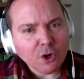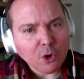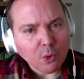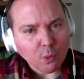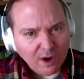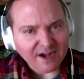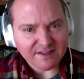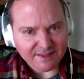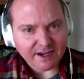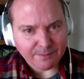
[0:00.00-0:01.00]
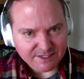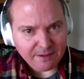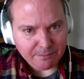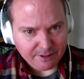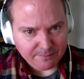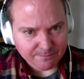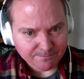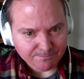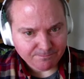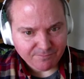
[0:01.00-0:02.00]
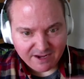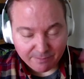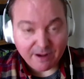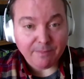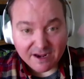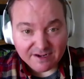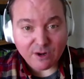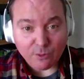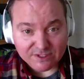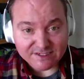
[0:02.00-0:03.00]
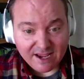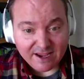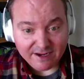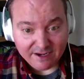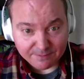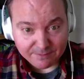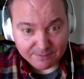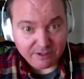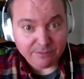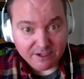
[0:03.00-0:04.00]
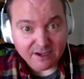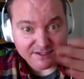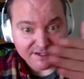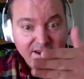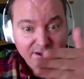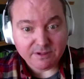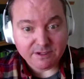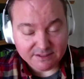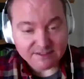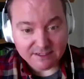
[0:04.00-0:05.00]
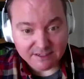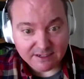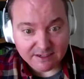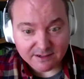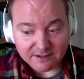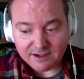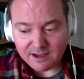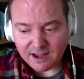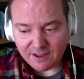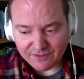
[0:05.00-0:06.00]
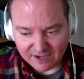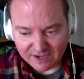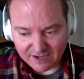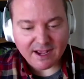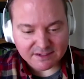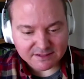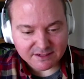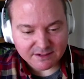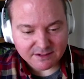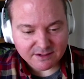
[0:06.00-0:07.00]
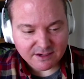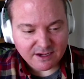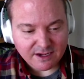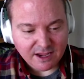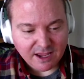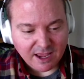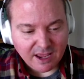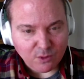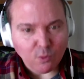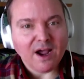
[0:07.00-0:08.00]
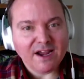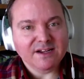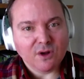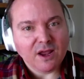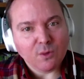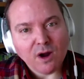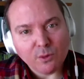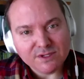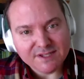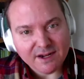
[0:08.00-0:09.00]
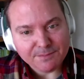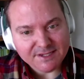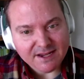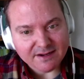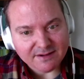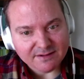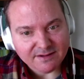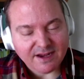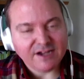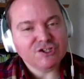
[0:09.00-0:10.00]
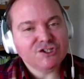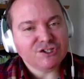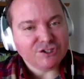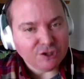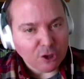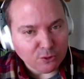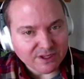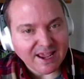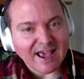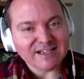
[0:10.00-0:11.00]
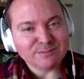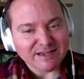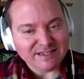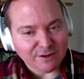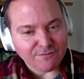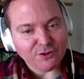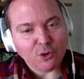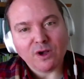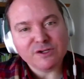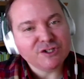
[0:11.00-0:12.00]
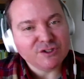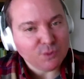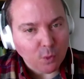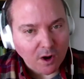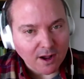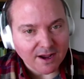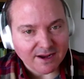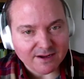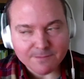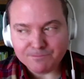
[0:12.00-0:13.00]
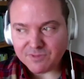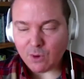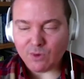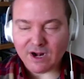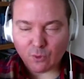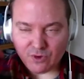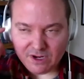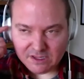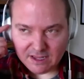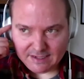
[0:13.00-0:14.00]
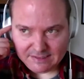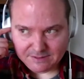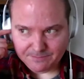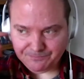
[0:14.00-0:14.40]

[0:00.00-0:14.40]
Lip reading: why did that upset me? And in my mind, I would say it upset me because A, B, C, D. And then I would ask, and why was that upsetting? And I just slowly asked myself the questions why. And what I realized